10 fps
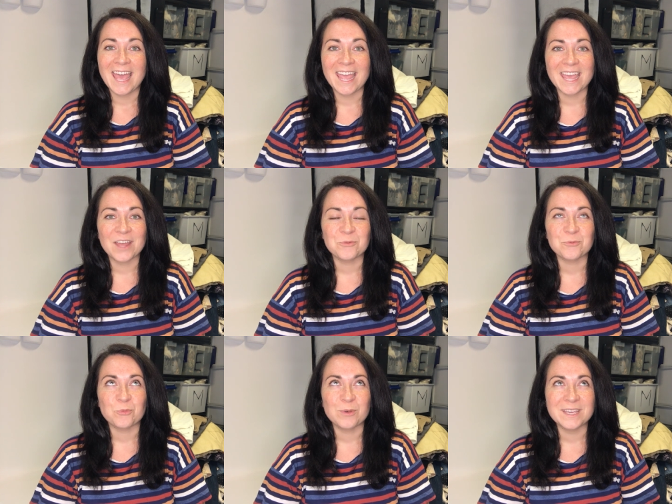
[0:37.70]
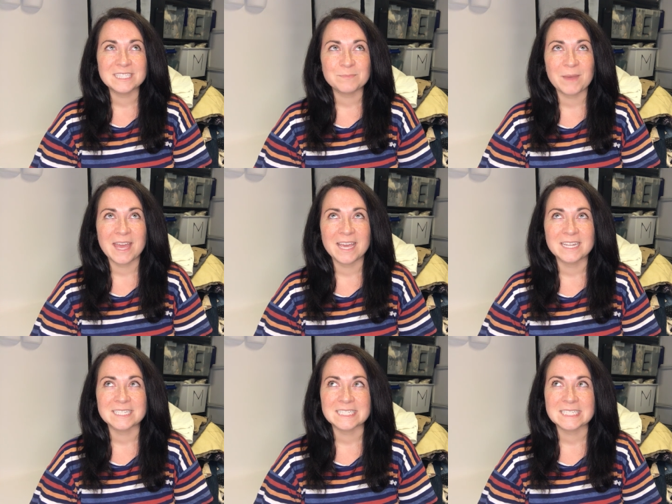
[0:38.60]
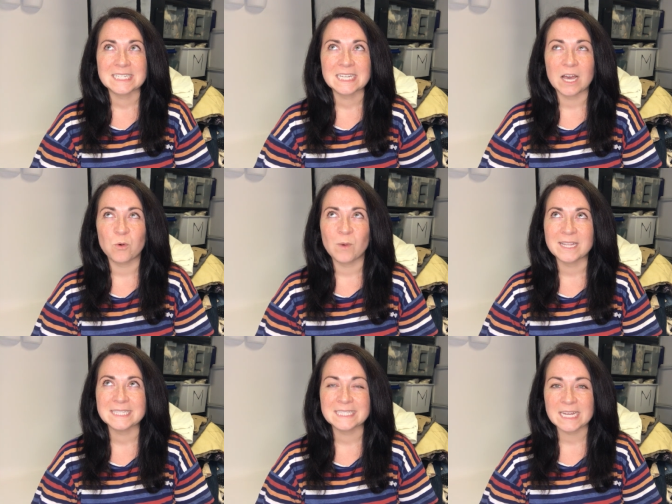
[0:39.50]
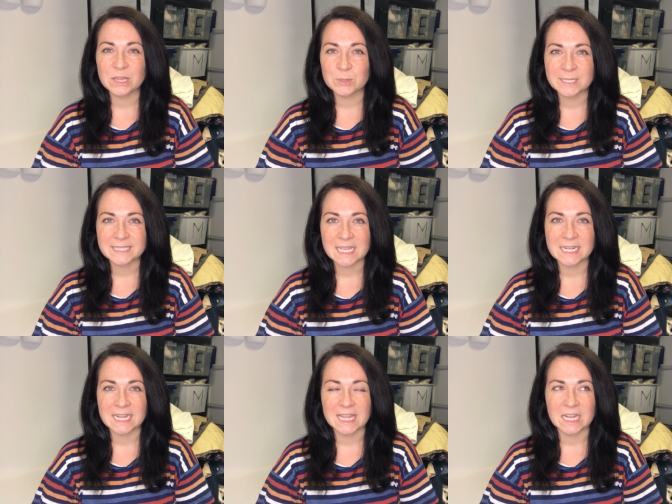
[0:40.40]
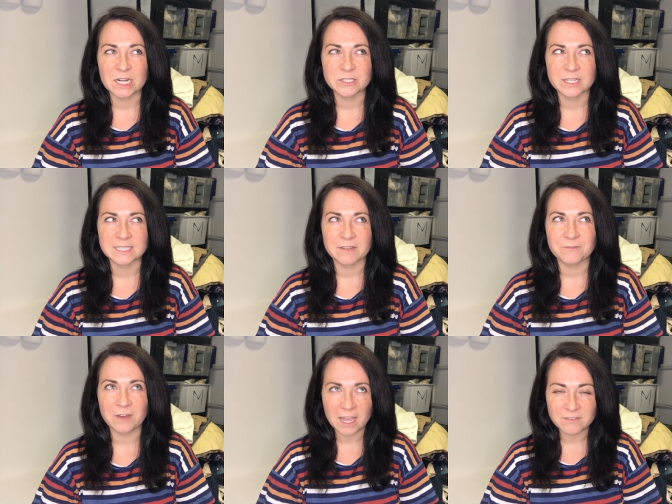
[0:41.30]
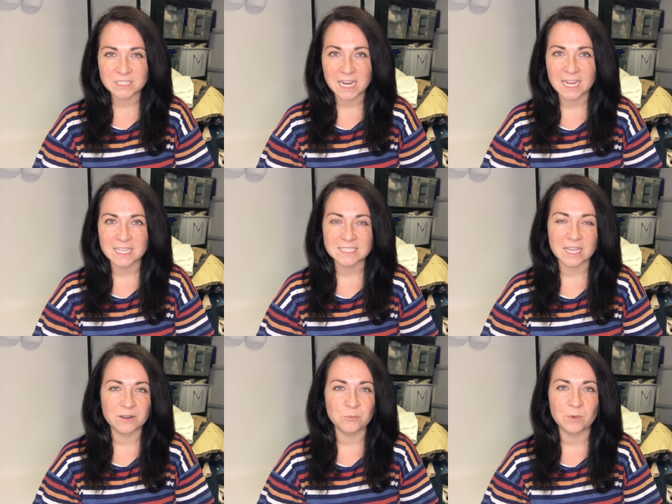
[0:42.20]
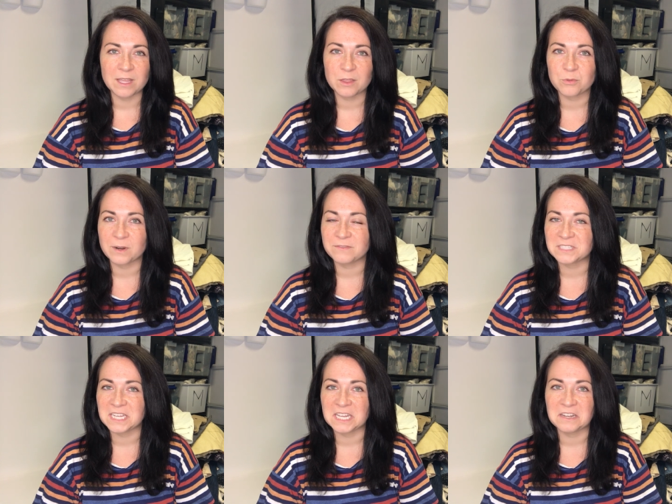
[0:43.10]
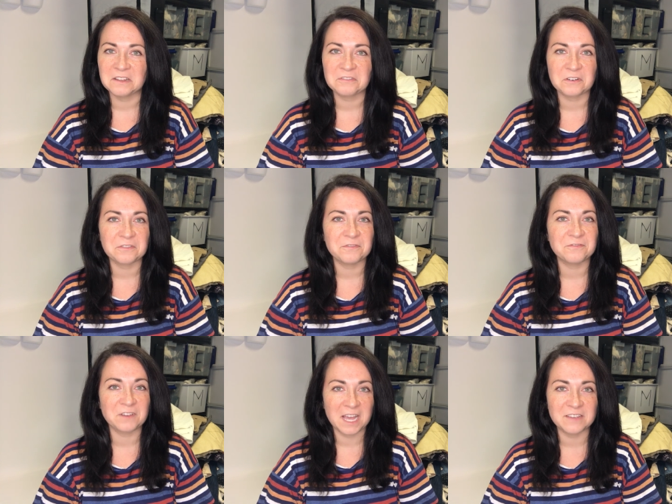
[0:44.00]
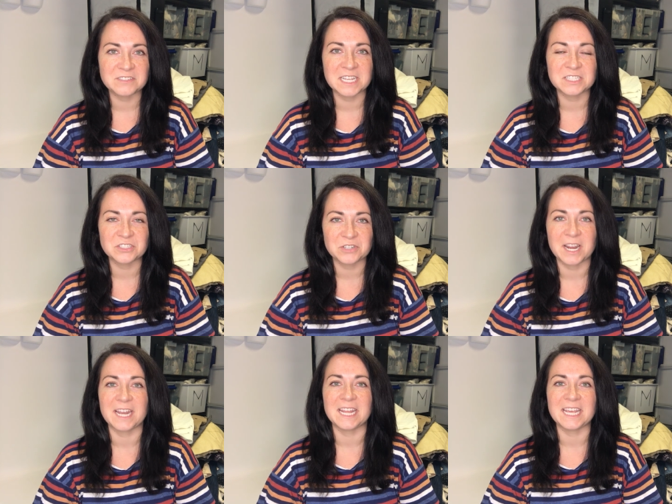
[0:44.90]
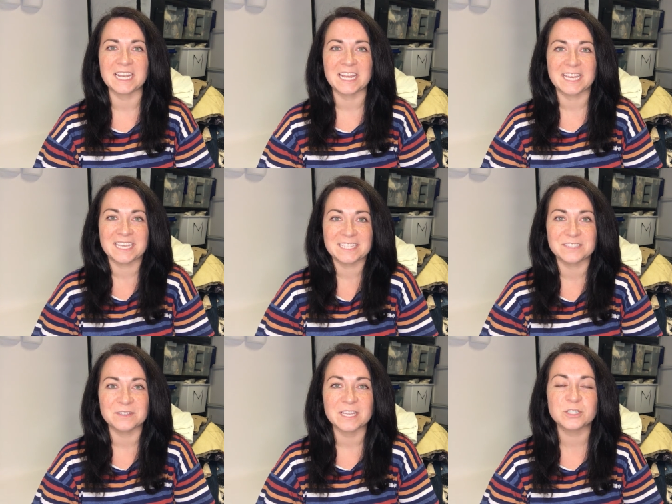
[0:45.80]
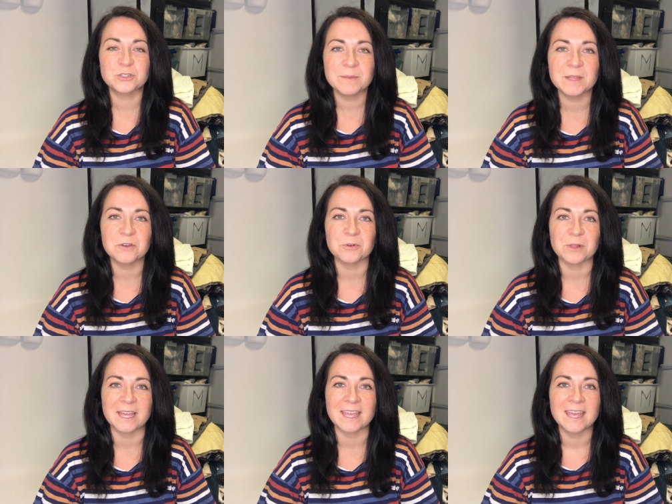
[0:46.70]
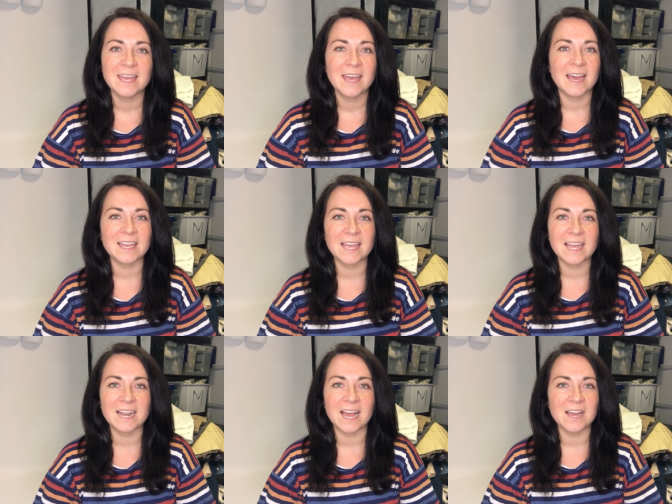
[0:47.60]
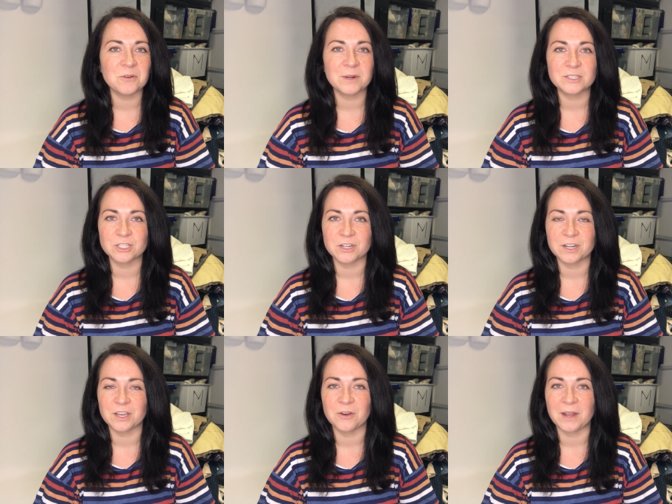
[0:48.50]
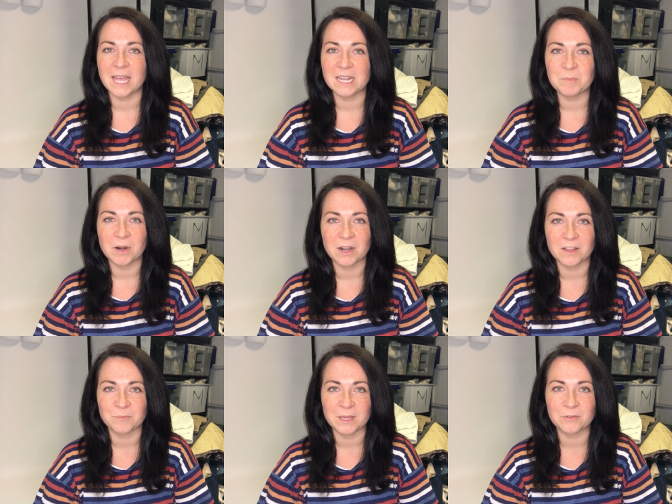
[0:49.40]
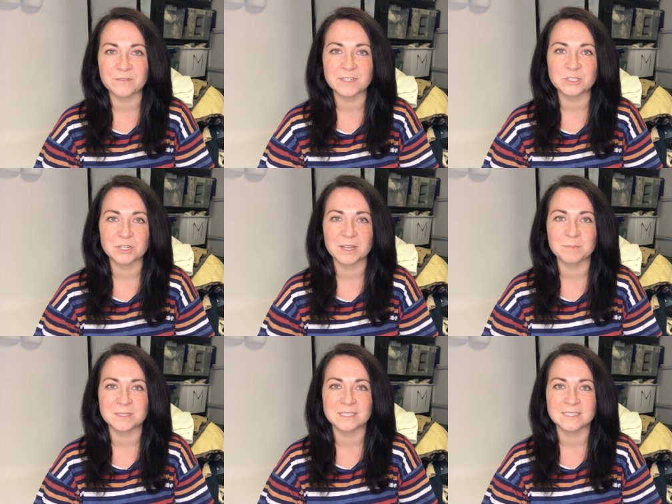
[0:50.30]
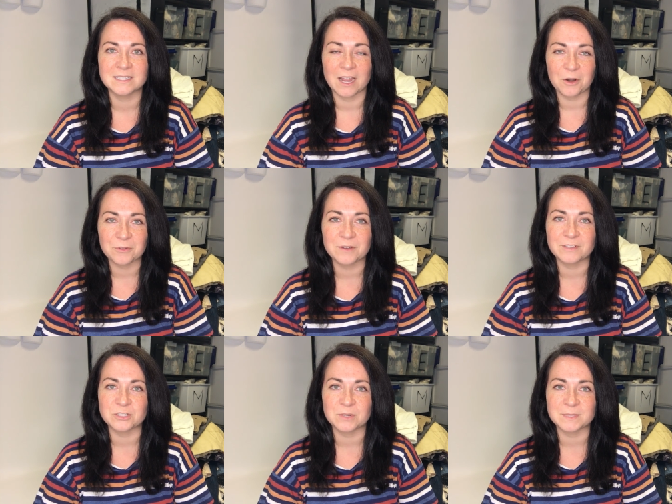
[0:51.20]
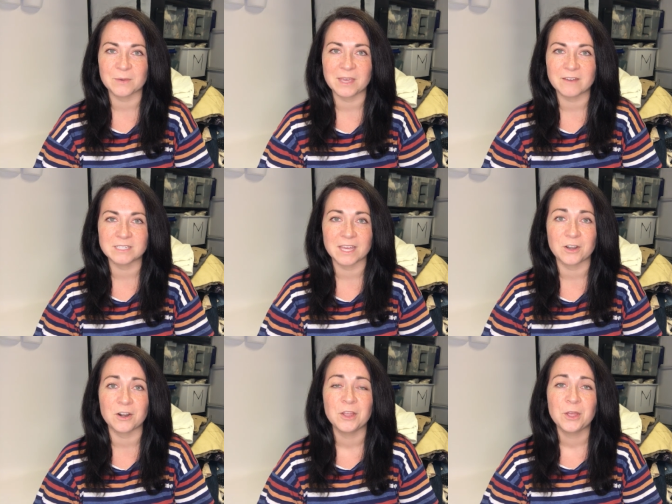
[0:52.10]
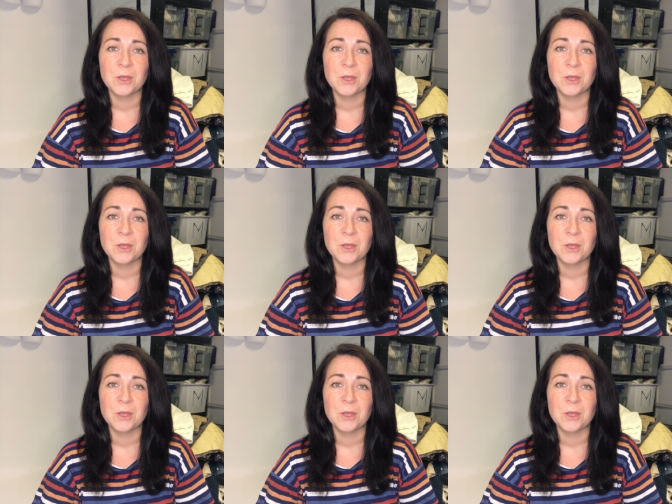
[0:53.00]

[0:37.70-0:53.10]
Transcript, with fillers: And we spent a Wednesday through a Sunday there, so that's like five days, and we thrifted for five days straight. It is extremely grueling. Again, I don't want to sugarcoat any part of my thrifting trips, our thrifting trips that we have together.